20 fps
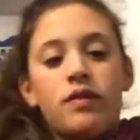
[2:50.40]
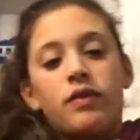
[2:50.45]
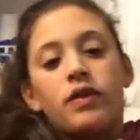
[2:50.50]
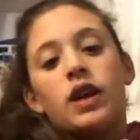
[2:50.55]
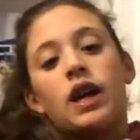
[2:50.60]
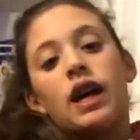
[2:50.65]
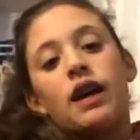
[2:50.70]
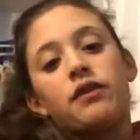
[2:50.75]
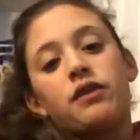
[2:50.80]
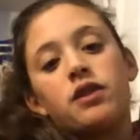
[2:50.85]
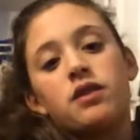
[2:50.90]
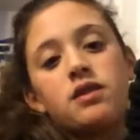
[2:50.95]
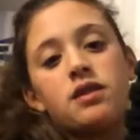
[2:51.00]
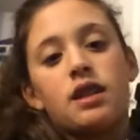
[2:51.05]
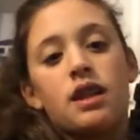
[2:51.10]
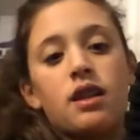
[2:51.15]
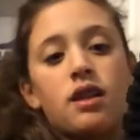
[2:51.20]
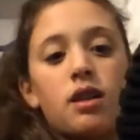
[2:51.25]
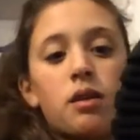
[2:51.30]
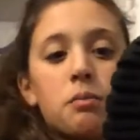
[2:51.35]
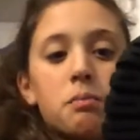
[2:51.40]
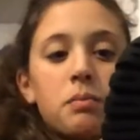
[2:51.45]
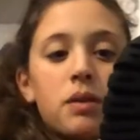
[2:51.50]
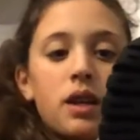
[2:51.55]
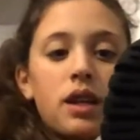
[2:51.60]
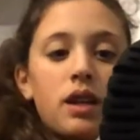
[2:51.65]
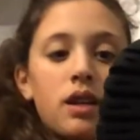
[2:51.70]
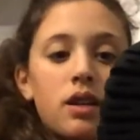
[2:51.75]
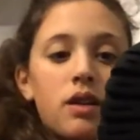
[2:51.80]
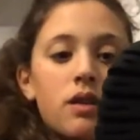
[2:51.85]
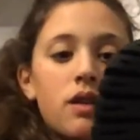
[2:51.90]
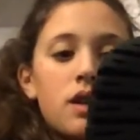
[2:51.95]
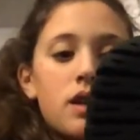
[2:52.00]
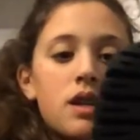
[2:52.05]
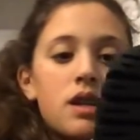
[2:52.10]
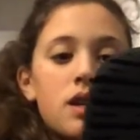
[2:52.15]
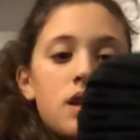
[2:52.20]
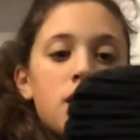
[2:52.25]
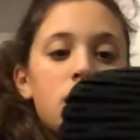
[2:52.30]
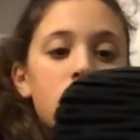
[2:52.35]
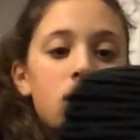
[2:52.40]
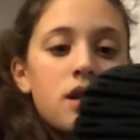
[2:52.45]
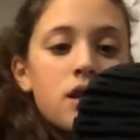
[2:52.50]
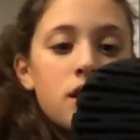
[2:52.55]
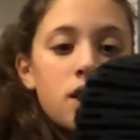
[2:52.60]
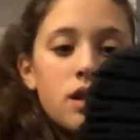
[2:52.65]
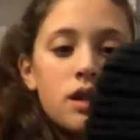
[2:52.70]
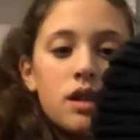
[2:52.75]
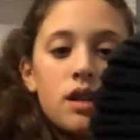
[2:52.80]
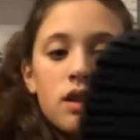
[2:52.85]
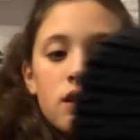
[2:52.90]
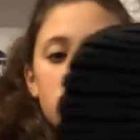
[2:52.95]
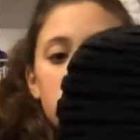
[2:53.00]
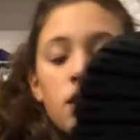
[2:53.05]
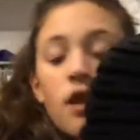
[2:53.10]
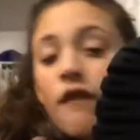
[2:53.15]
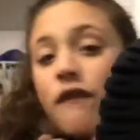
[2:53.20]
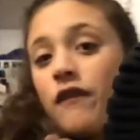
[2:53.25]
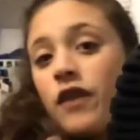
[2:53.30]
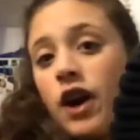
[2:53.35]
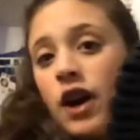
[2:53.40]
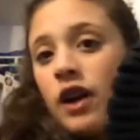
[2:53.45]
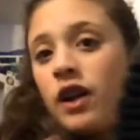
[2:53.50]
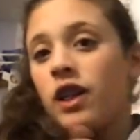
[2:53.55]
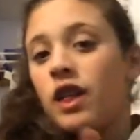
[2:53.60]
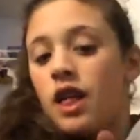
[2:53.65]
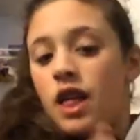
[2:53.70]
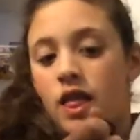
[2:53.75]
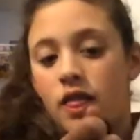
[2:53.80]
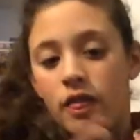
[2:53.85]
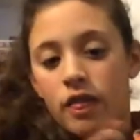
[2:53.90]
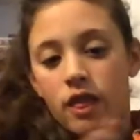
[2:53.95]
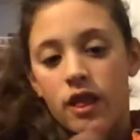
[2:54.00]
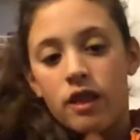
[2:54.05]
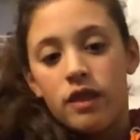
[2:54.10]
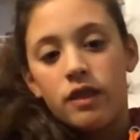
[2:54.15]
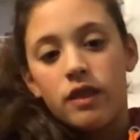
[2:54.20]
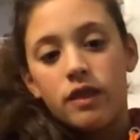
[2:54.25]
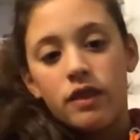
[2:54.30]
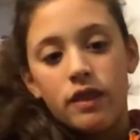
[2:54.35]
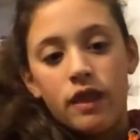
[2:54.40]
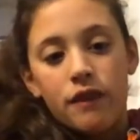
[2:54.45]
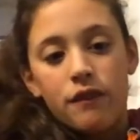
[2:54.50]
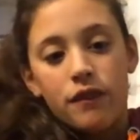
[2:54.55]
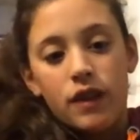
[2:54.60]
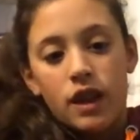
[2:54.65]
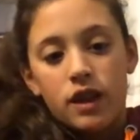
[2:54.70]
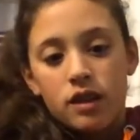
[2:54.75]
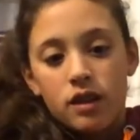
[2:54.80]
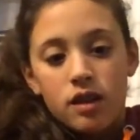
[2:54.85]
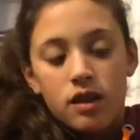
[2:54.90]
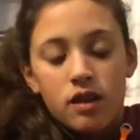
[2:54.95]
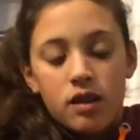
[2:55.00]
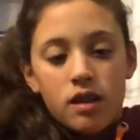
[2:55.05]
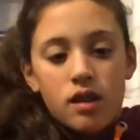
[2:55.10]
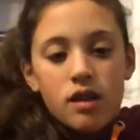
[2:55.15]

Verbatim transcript: Well, I have to stand up, but you know. So far, they fit.